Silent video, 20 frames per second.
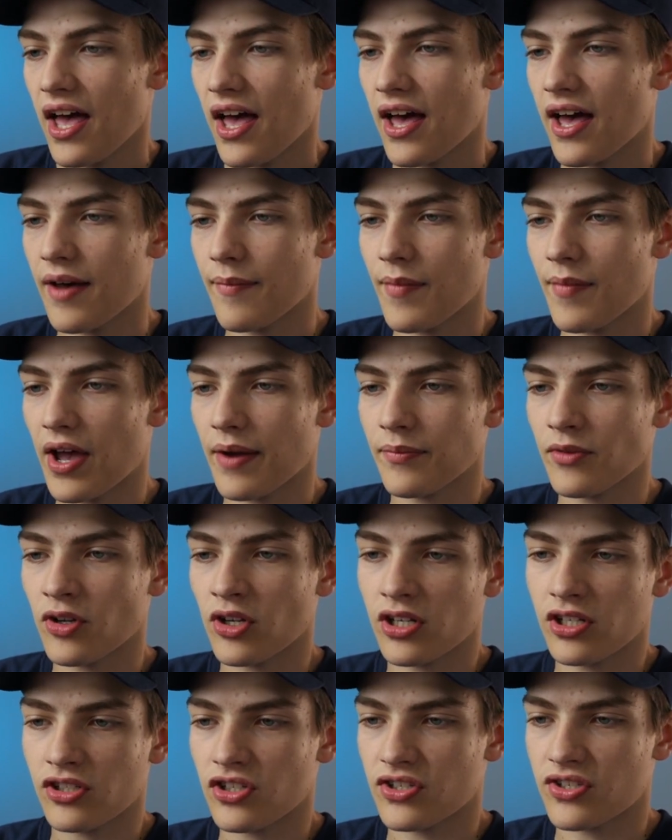I'm
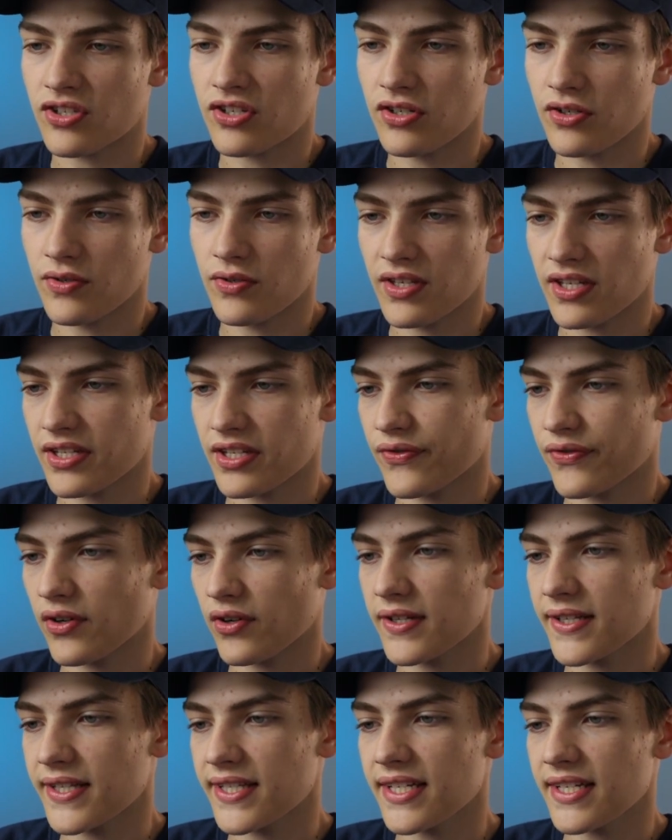going to just do this for
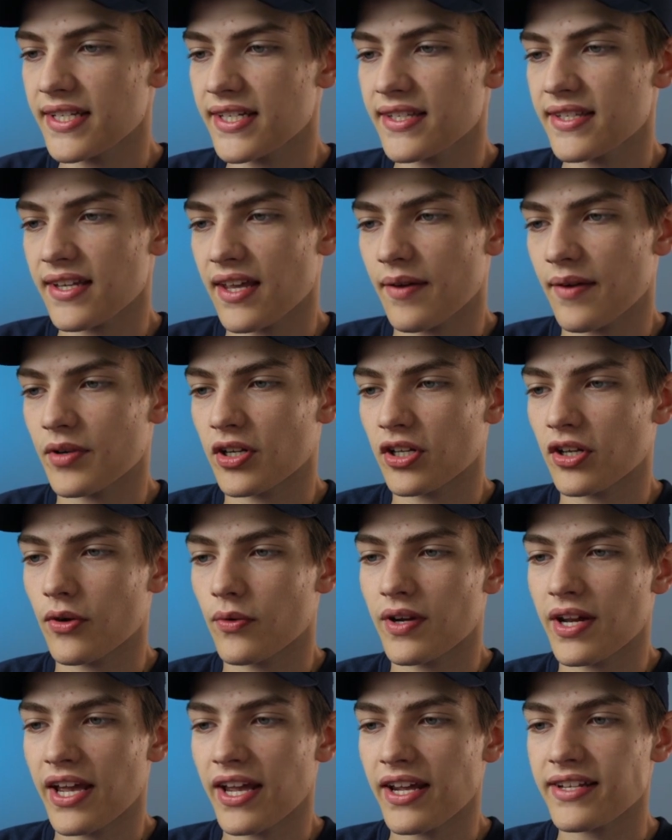instance. I'm going to go
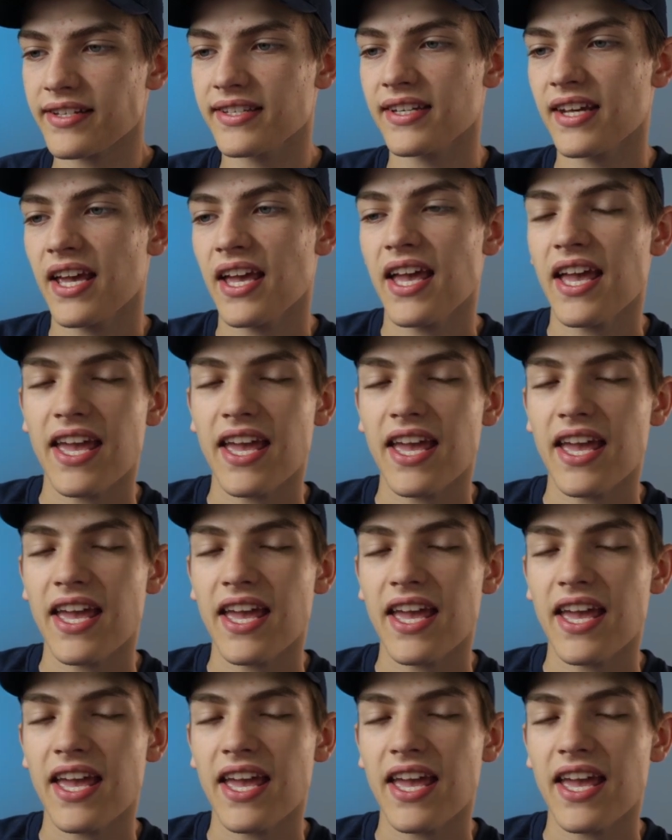next.